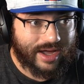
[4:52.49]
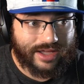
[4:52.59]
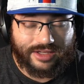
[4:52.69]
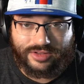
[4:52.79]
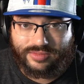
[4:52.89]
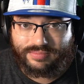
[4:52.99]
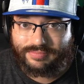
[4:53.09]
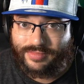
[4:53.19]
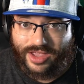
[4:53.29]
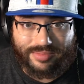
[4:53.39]
I
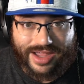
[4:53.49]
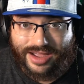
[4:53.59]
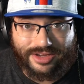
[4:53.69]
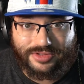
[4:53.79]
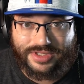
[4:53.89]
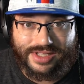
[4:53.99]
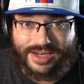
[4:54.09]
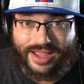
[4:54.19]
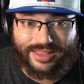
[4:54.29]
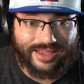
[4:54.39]
am not
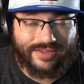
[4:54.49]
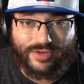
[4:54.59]
interested in anything.